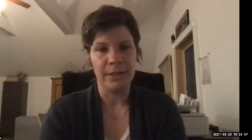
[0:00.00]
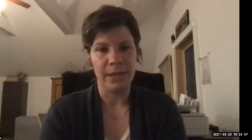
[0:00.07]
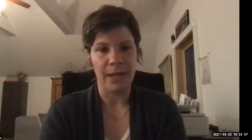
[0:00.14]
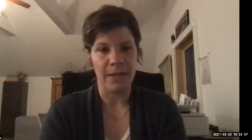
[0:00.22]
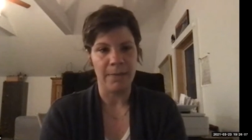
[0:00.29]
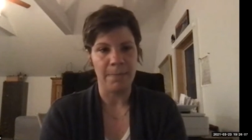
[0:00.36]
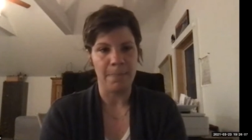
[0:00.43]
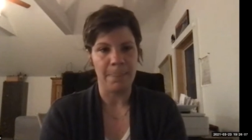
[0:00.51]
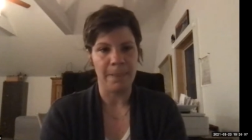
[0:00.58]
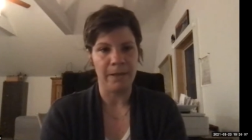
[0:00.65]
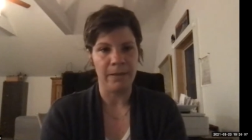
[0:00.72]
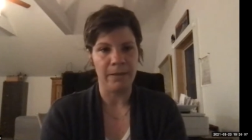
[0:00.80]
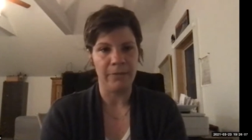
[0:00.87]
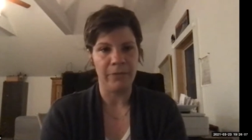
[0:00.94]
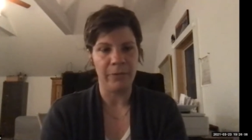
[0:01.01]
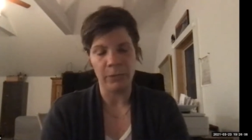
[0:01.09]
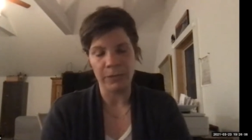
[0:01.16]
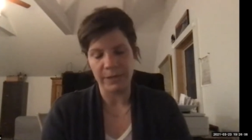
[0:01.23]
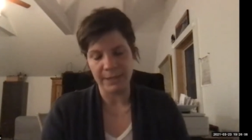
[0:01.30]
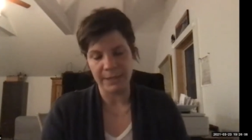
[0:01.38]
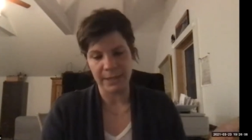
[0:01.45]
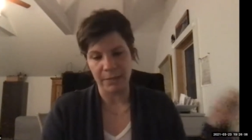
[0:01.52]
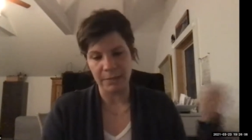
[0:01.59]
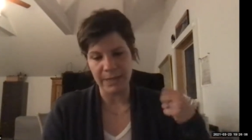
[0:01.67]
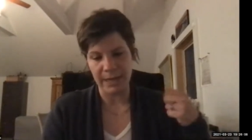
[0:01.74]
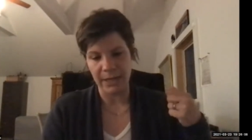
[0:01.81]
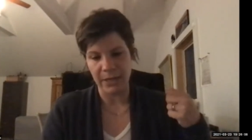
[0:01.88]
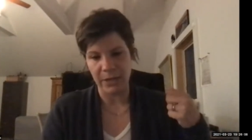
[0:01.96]
um, from when it comes
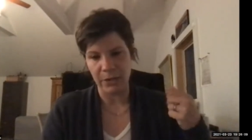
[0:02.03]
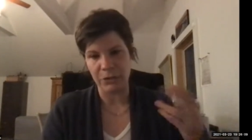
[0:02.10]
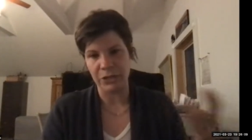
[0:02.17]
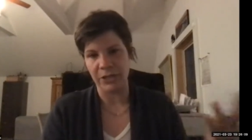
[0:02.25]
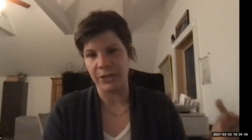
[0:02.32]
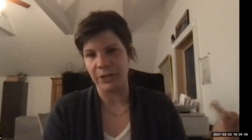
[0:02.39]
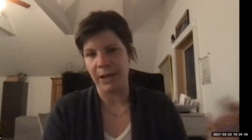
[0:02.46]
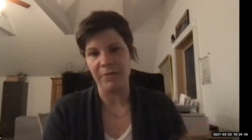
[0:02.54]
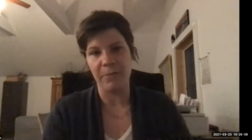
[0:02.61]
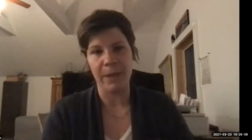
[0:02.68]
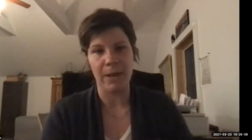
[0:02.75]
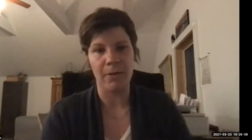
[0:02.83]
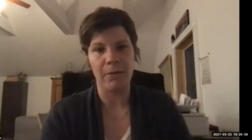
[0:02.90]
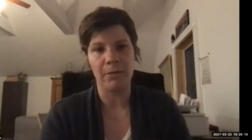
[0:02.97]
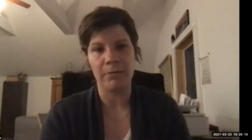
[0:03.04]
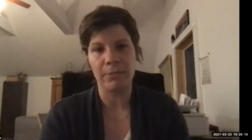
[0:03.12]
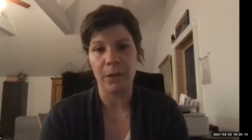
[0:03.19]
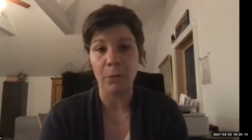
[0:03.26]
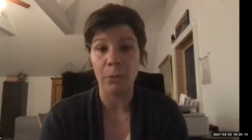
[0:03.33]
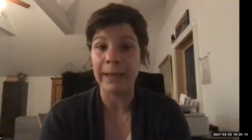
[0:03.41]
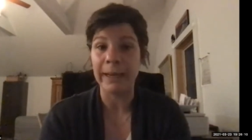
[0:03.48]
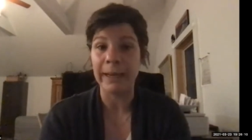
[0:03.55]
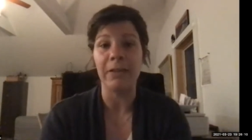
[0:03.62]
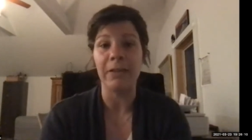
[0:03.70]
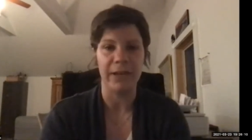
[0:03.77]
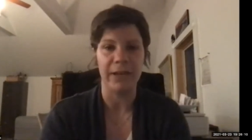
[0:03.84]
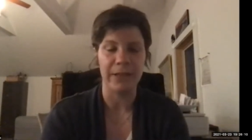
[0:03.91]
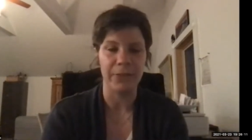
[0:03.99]
out of the ocean, you have about a week of
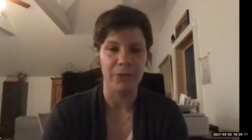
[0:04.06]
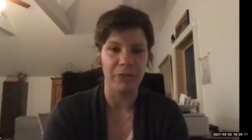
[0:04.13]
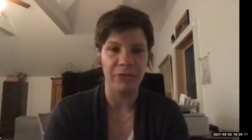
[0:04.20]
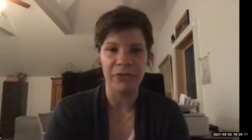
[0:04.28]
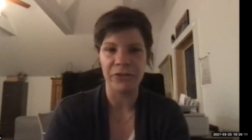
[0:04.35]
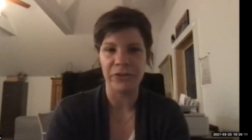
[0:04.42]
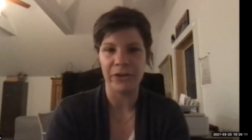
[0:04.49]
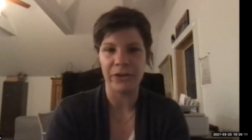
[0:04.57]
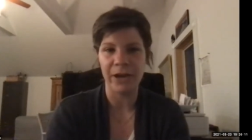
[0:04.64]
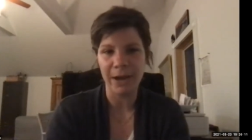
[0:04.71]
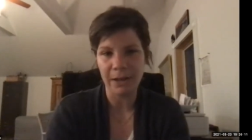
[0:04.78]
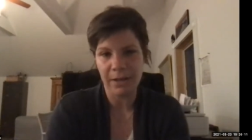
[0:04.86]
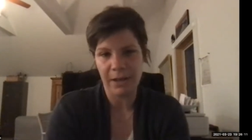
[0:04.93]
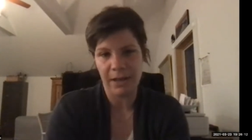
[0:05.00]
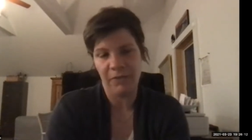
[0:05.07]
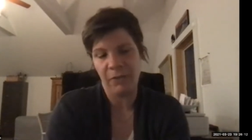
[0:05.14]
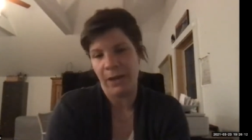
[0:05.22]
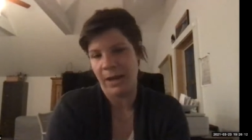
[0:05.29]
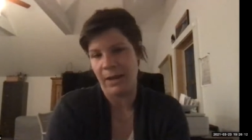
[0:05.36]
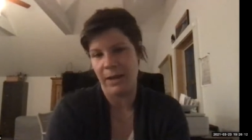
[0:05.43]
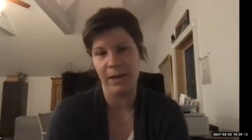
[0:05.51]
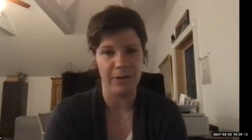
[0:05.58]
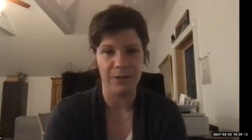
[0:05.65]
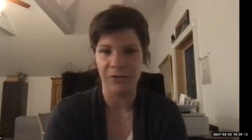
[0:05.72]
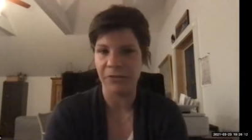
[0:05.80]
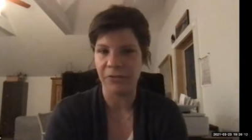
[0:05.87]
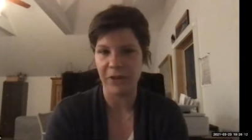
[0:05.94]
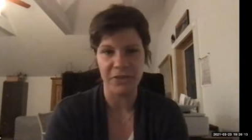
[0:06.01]
it in the refrigerator, kind of like if you had any other
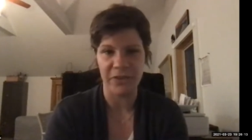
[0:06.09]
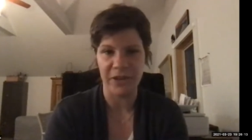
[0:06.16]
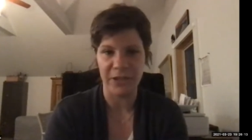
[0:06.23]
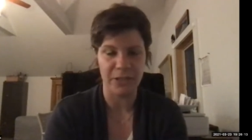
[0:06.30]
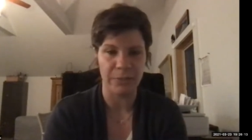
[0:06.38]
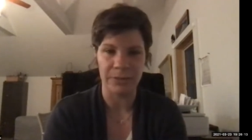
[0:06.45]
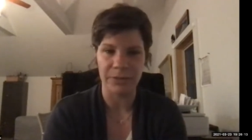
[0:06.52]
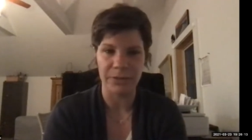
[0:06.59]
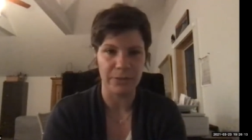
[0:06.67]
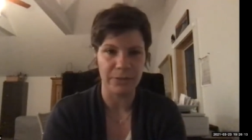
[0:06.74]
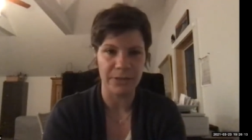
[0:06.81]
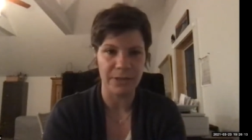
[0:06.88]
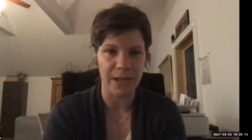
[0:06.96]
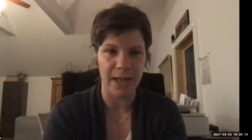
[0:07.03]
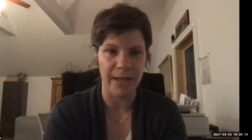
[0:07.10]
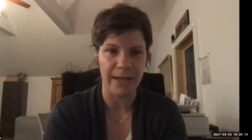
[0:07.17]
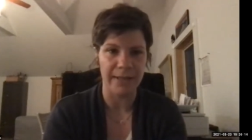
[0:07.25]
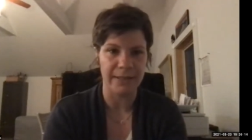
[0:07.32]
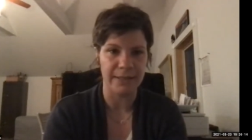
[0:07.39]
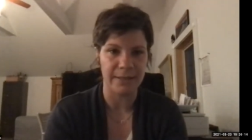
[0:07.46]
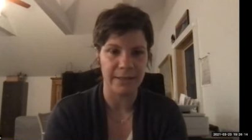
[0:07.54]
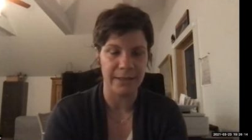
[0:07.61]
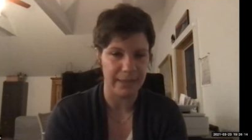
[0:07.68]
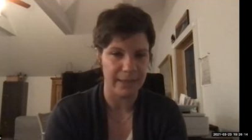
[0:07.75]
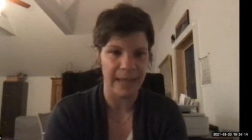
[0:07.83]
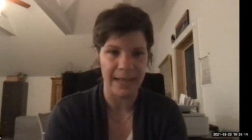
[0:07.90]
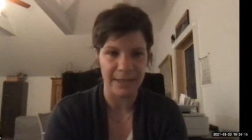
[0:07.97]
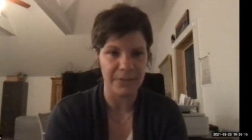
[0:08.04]
fresh vegetable. So it's not, it's, it
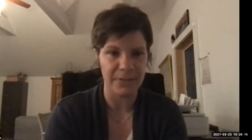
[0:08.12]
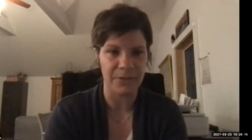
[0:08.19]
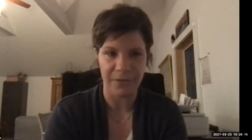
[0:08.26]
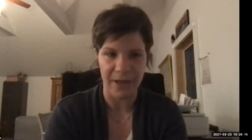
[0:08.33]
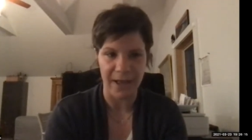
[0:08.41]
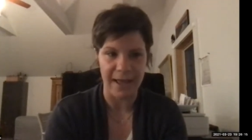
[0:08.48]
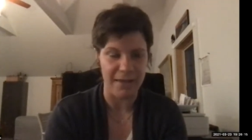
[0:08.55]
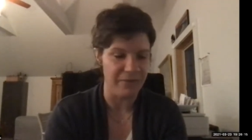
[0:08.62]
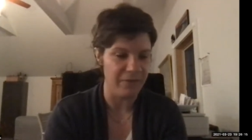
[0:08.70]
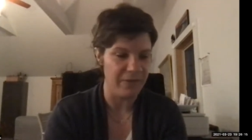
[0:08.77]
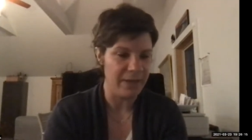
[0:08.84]
can survive.